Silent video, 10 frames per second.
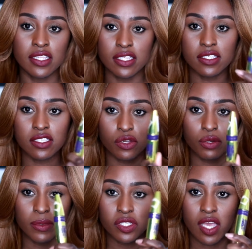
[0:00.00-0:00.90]
This is a
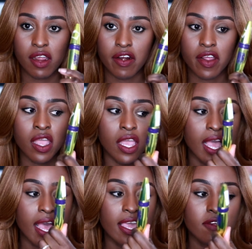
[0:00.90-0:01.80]
good mascara.
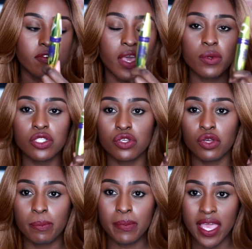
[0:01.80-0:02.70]
If I were to
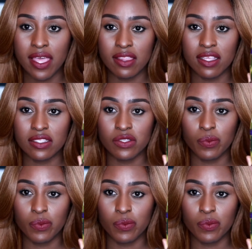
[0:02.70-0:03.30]
compare this